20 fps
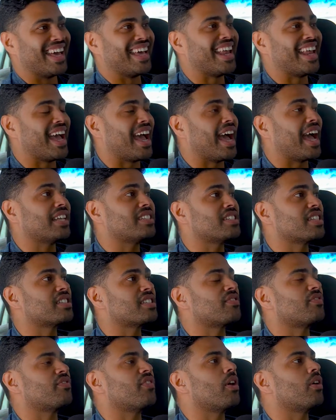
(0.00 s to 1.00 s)
And I
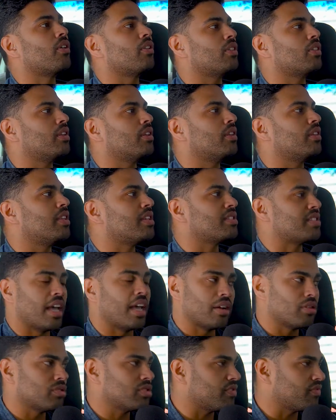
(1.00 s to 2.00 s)
just felt this
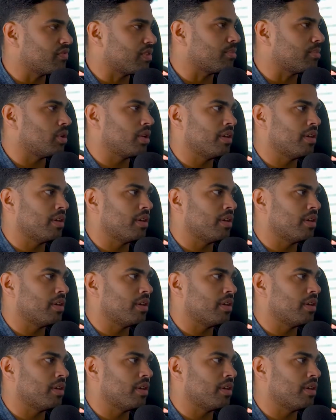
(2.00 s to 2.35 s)
energy from you,